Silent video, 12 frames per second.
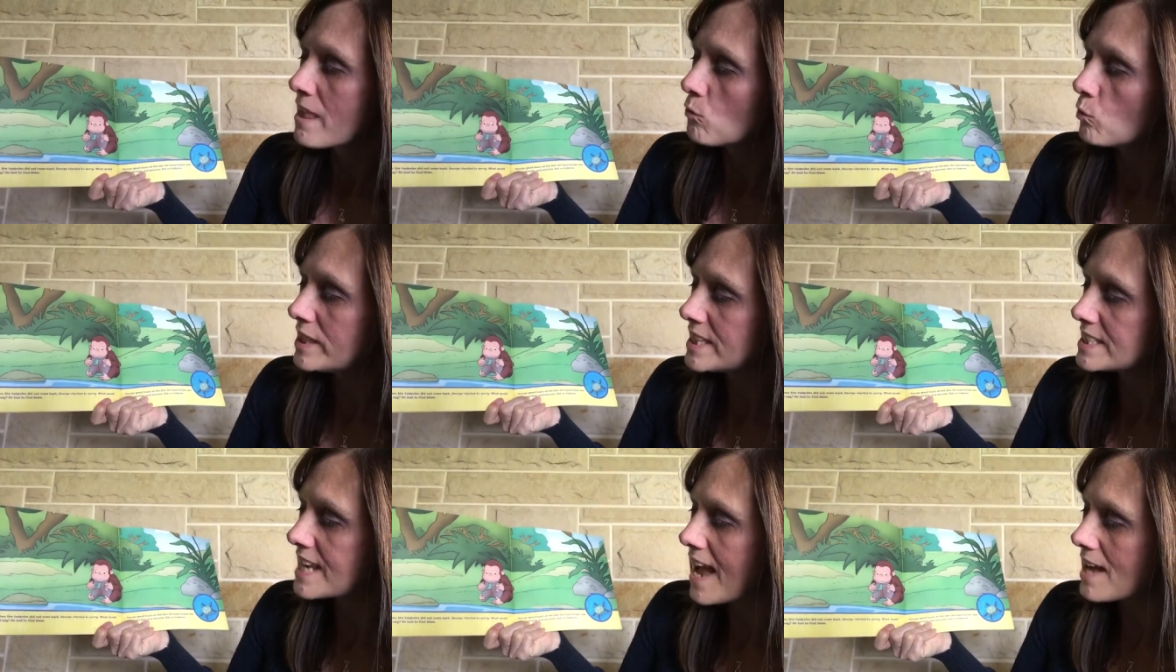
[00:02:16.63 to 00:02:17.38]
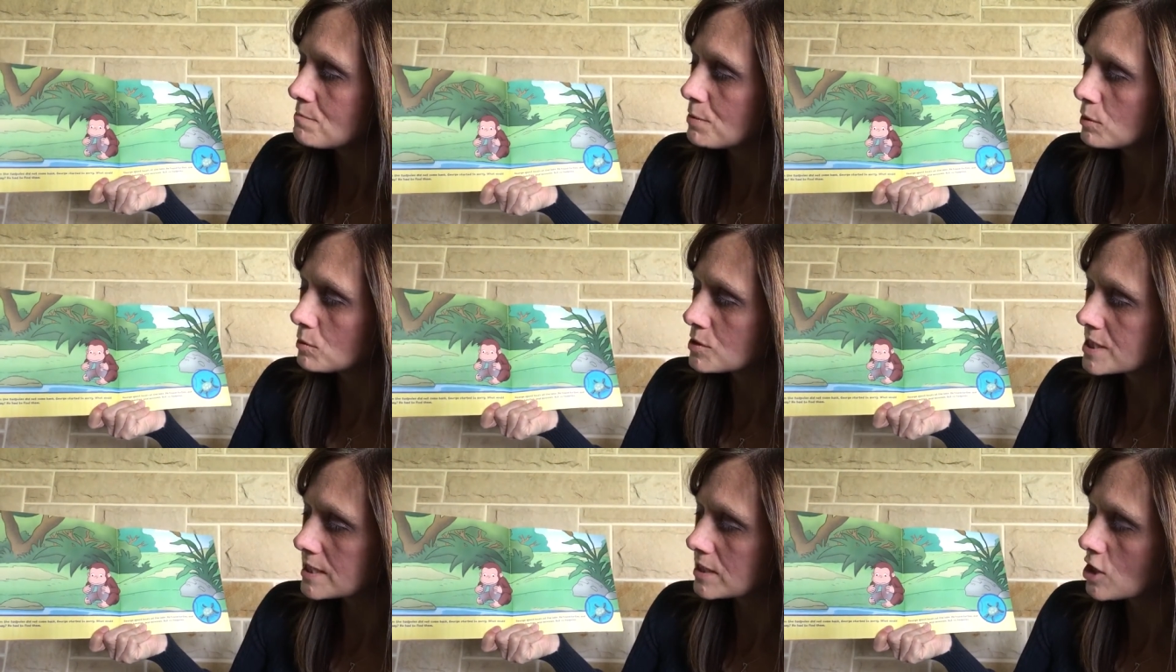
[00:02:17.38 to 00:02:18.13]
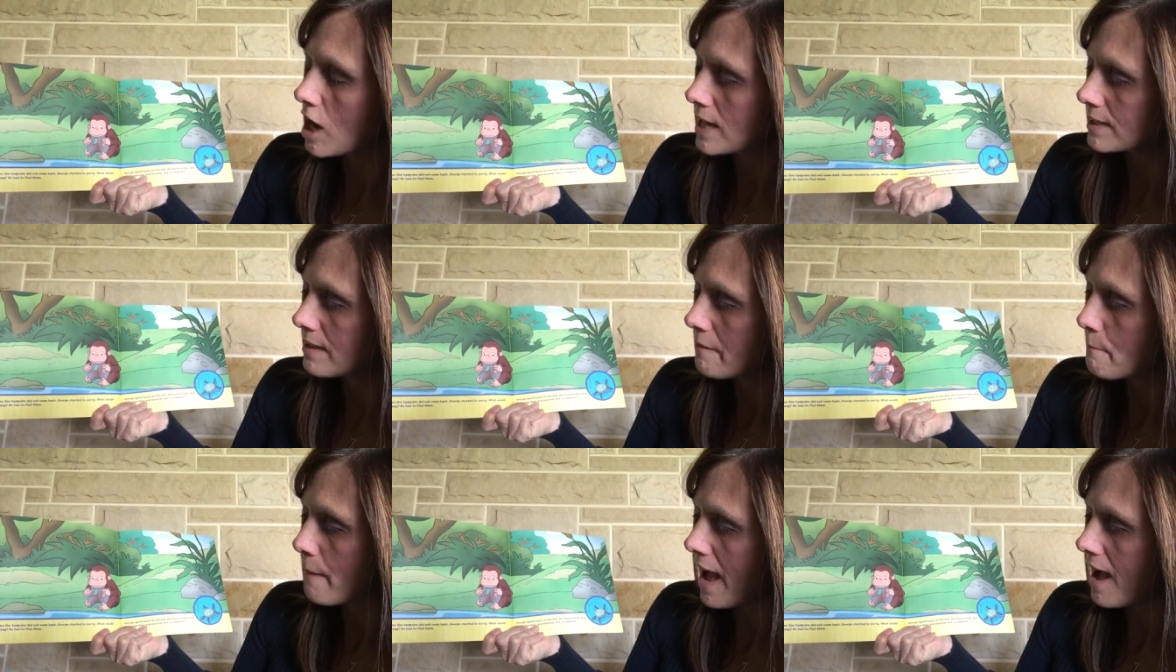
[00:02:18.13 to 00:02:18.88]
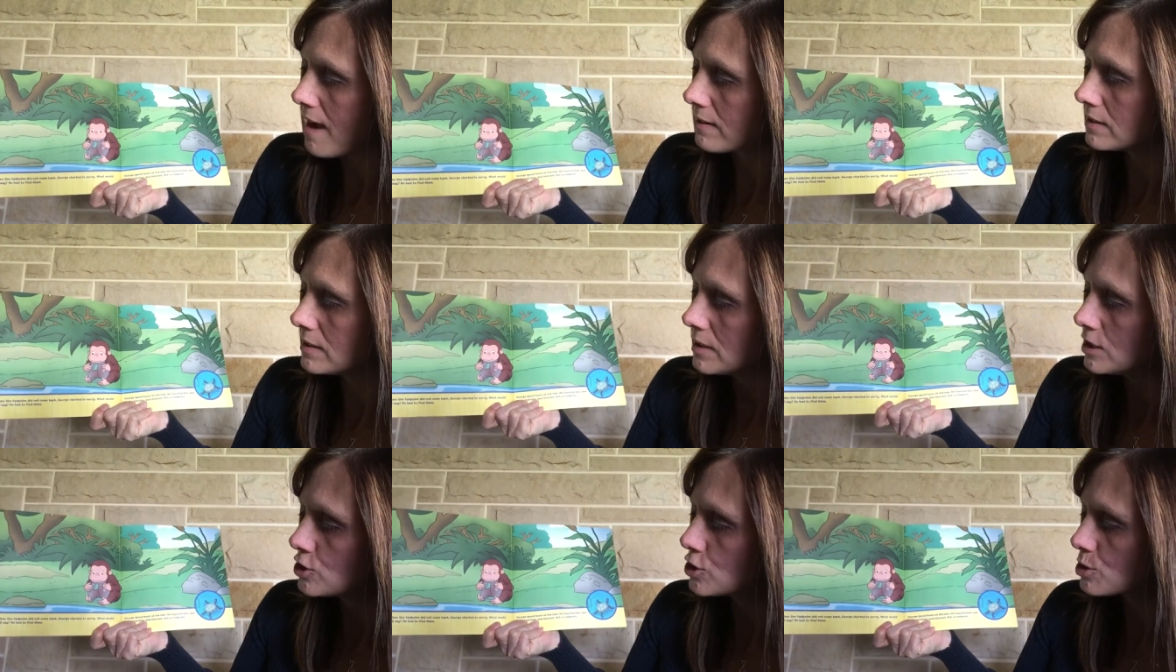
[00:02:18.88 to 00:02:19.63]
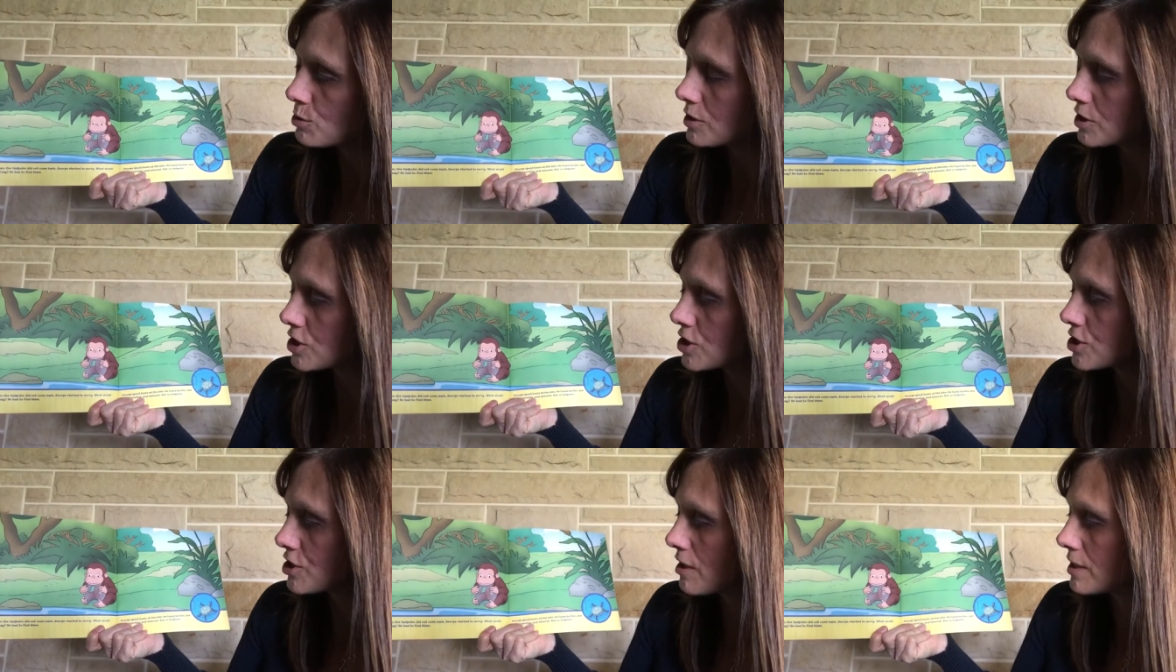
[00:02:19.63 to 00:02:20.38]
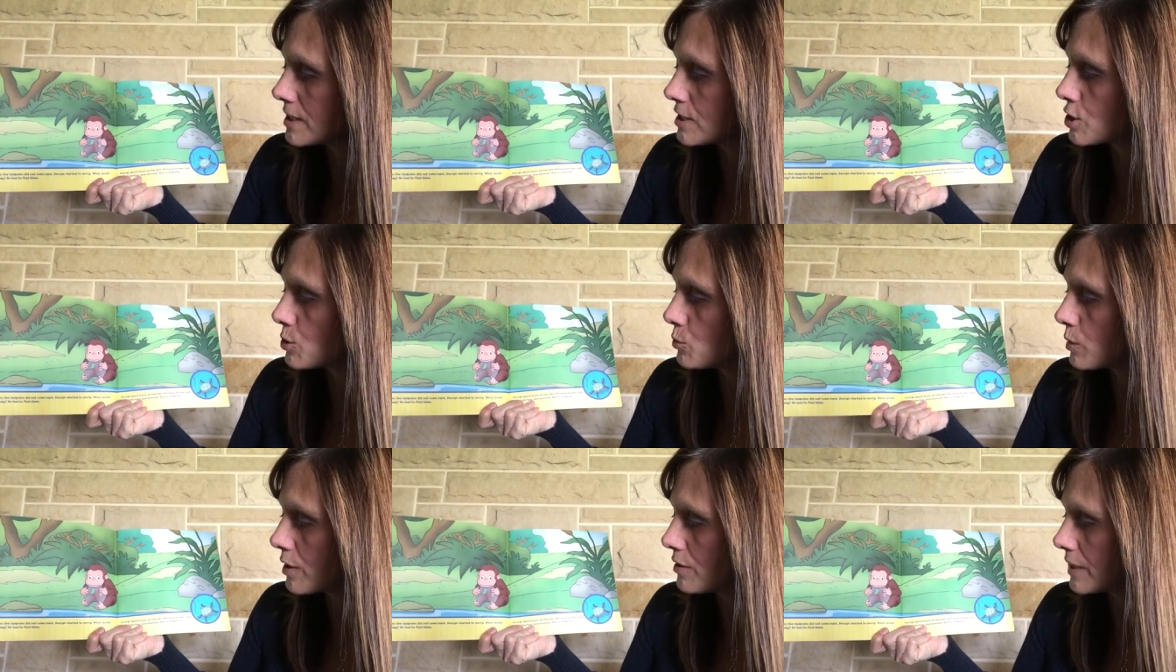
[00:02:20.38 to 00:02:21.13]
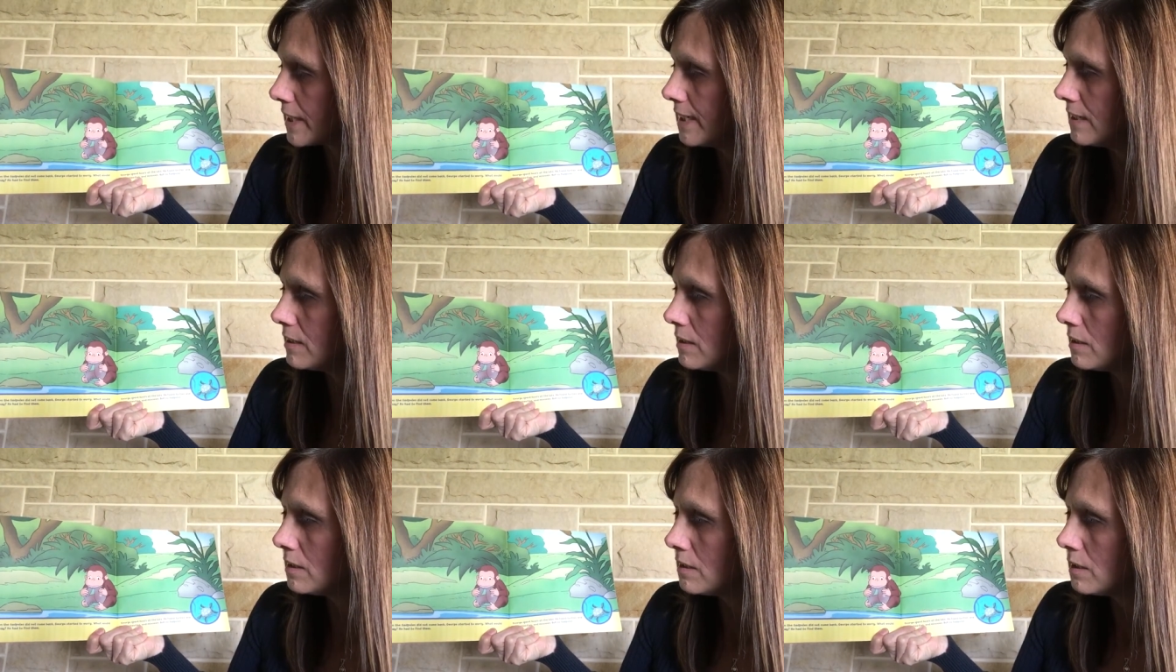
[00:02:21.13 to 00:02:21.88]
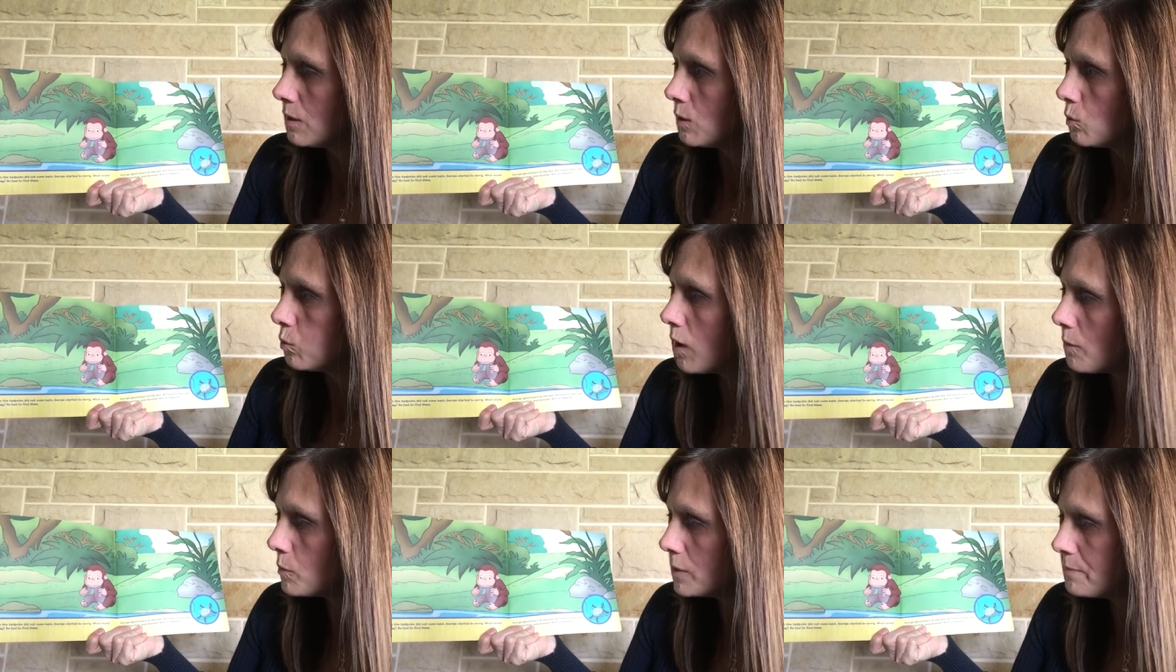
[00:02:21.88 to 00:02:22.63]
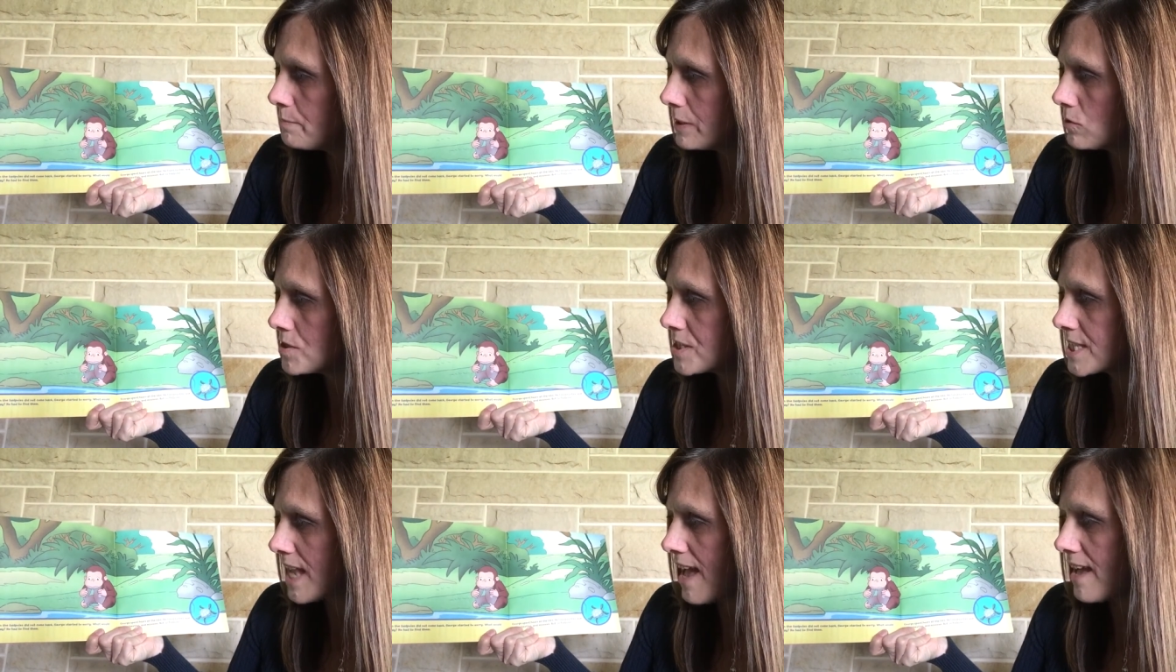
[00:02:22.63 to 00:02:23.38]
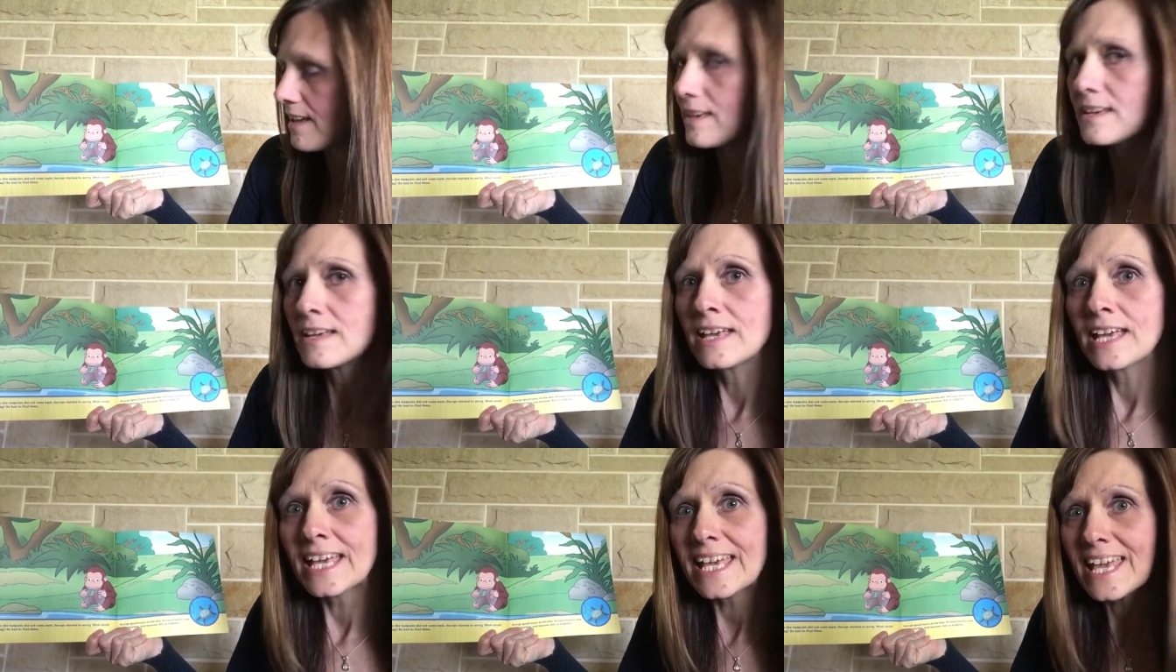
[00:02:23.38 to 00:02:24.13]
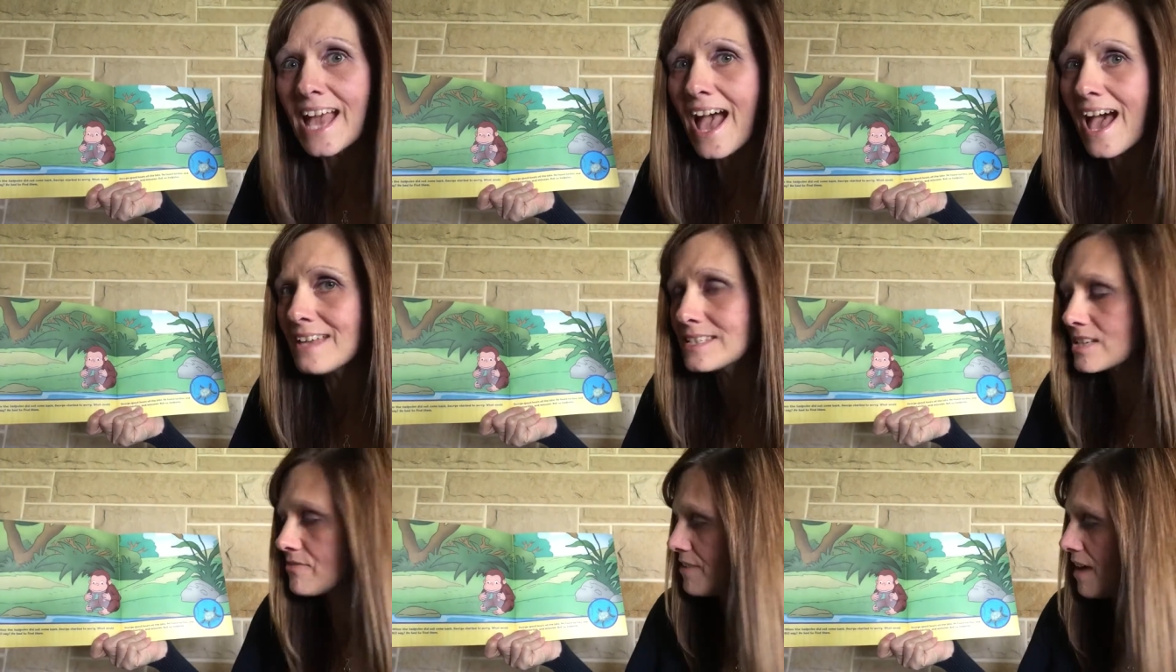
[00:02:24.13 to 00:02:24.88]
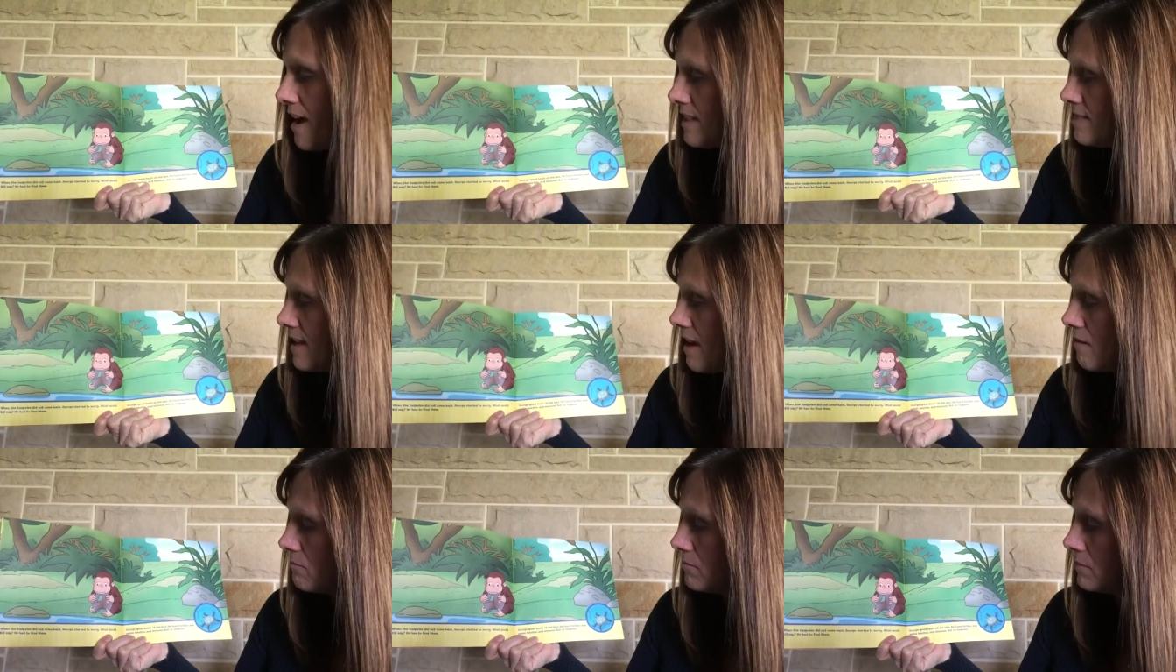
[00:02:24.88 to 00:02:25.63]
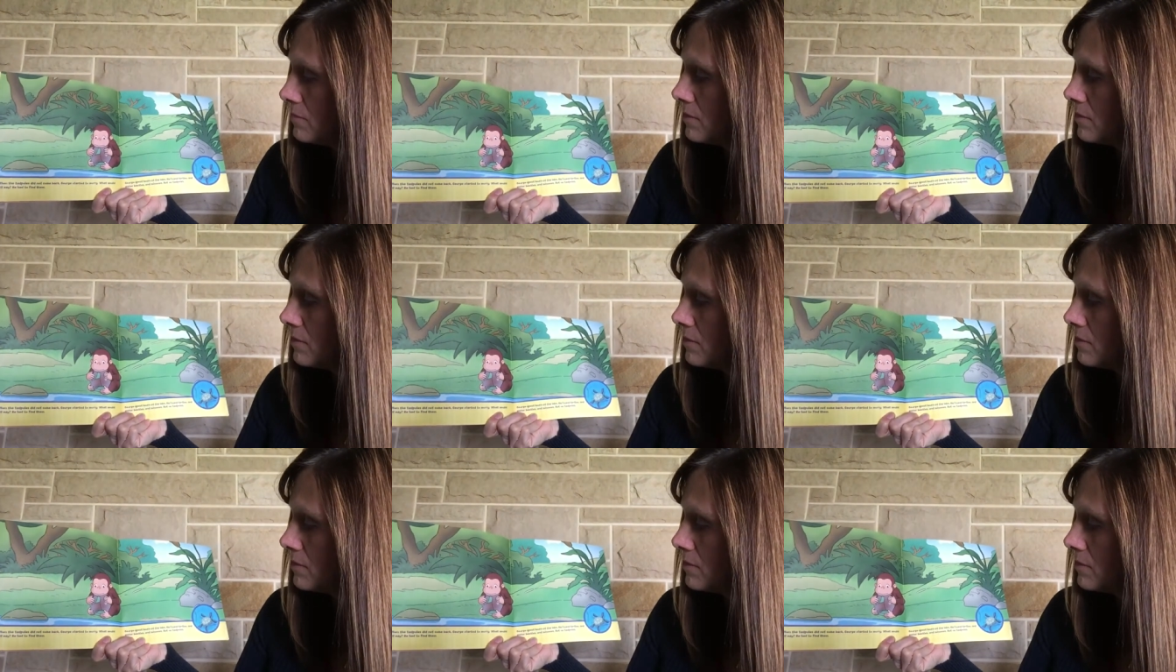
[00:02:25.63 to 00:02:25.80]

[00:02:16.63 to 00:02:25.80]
When the tadpoles did not come back, George started to worry. What would Bill say? He had to find them.